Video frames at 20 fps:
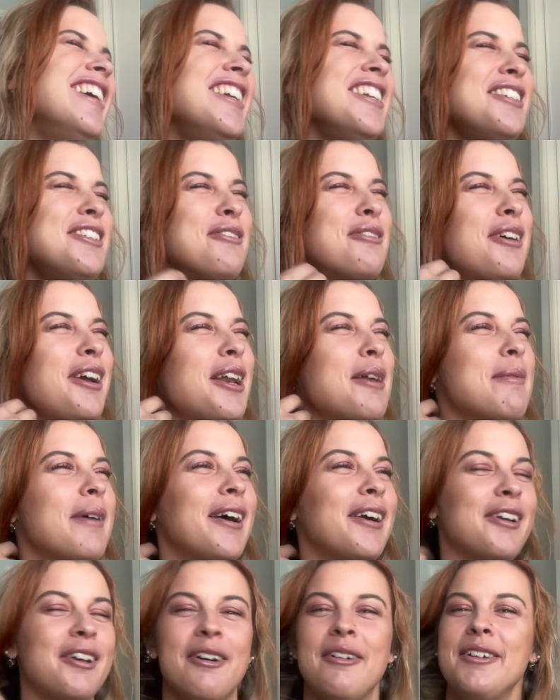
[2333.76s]
talking
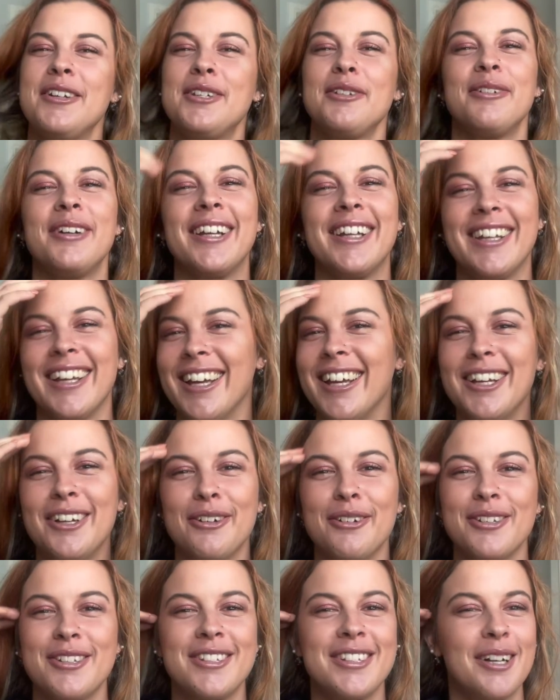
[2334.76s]
about going to a gig
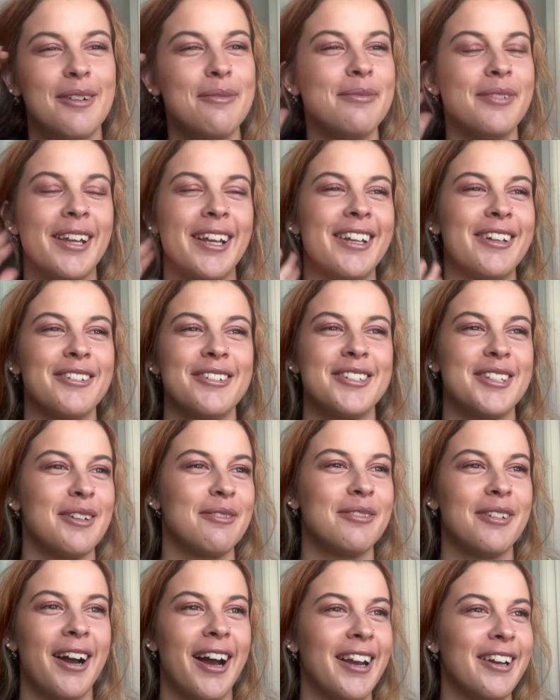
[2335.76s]
or something, or
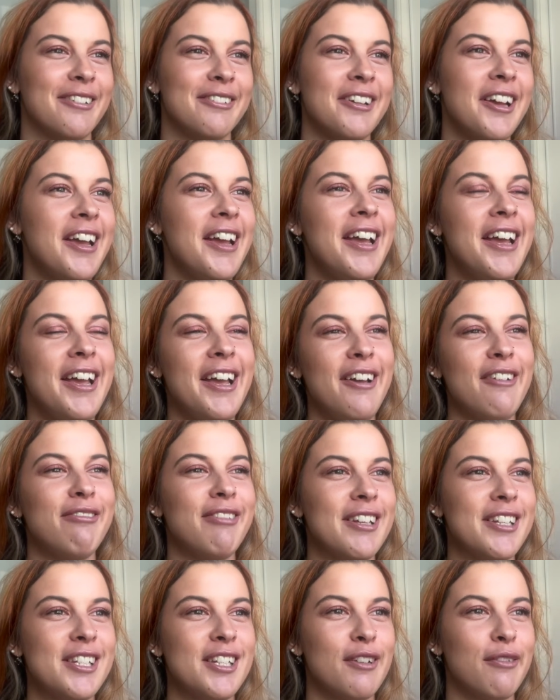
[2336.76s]
some kind of
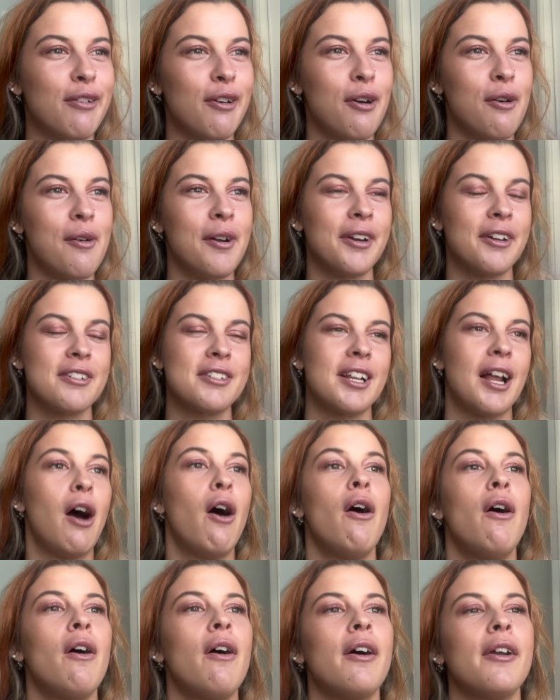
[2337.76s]
festival, and I was like,
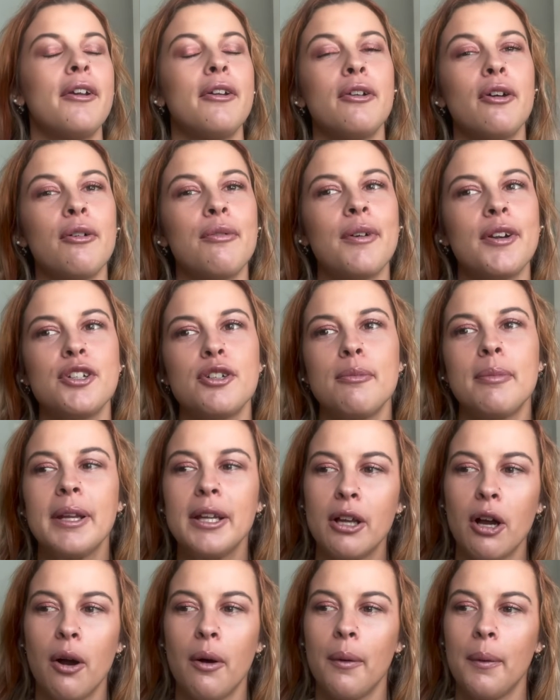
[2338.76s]
oh, I don't know if I should be
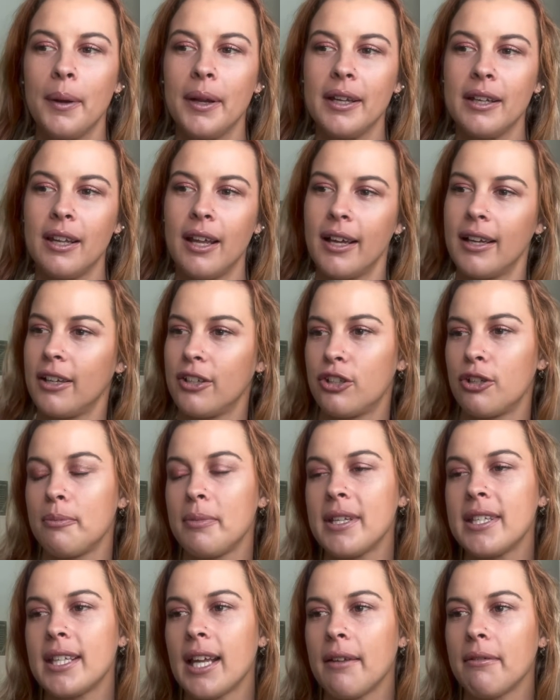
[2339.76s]
going, like, I should
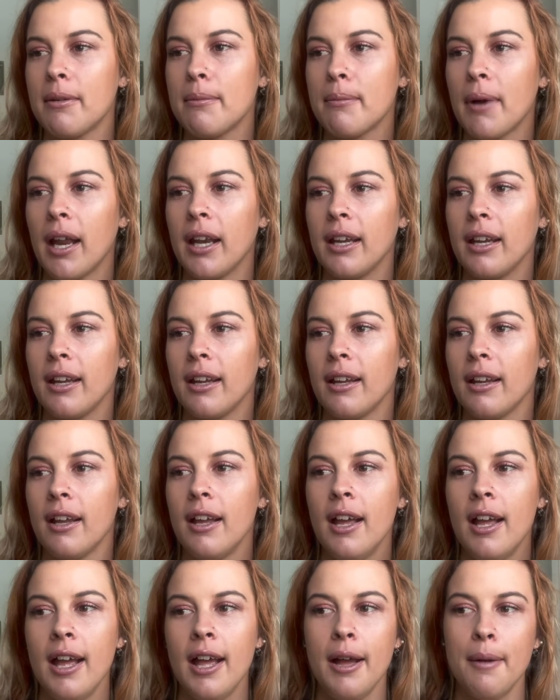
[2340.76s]
be saving money,
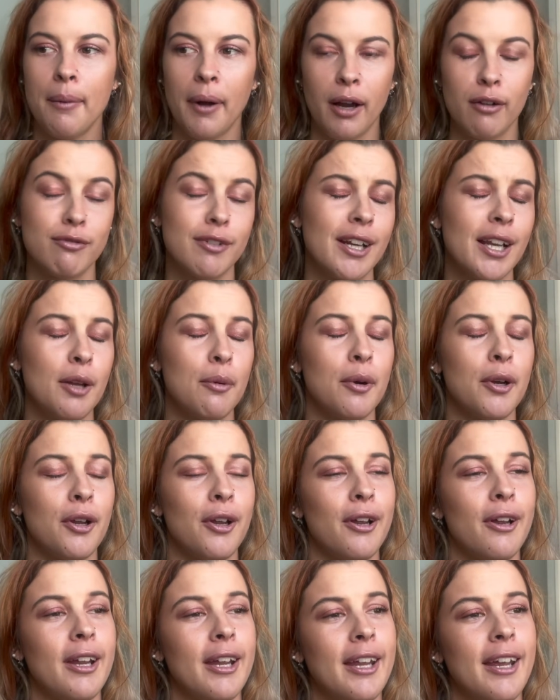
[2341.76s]
but I really want
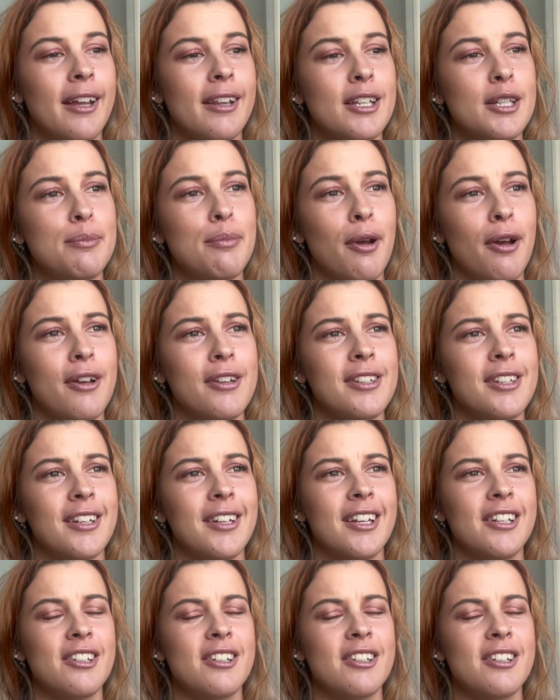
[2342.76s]
to hear this person. And